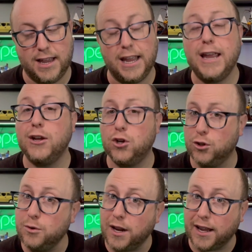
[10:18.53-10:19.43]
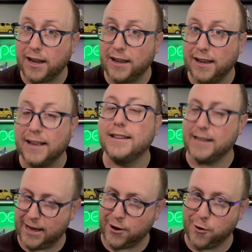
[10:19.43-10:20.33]
including
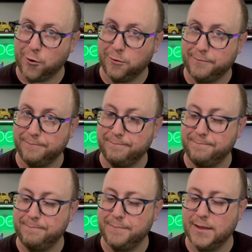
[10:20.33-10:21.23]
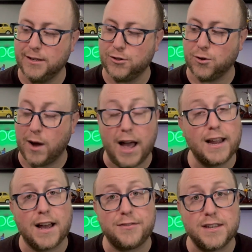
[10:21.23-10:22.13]
Lego. So I
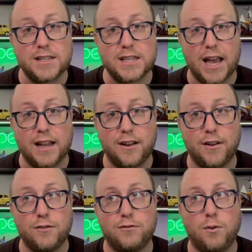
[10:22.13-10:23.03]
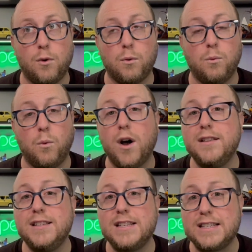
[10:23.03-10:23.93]
got this set for
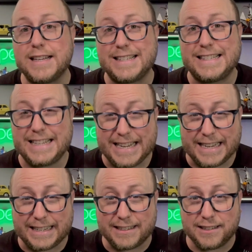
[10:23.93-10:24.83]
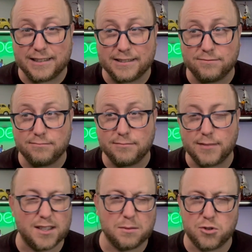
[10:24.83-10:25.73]
$116
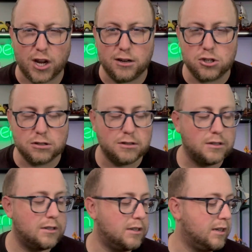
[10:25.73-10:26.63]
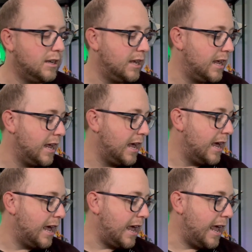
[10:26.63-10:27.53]
and some change.
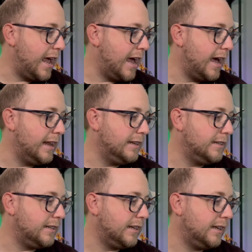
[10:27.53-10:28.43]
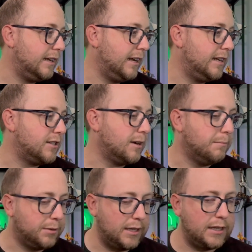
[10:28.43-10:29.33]
And it is a
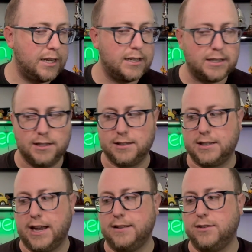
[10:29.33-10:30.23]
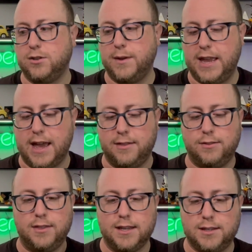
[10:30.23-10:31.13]
completely sealed set. So again,
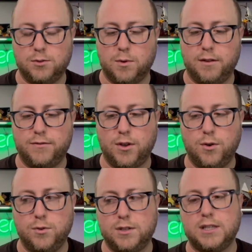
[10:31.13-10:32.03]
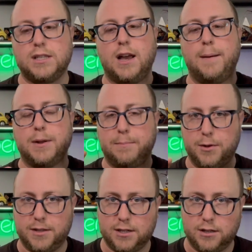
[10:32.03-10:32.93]
this is one of those, I'm gonna
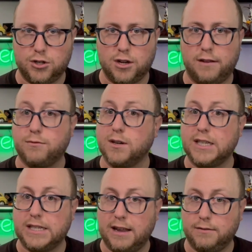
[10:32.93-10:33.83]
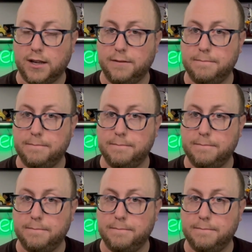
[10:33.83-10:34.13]
put this on the shelf, we're gonna save it.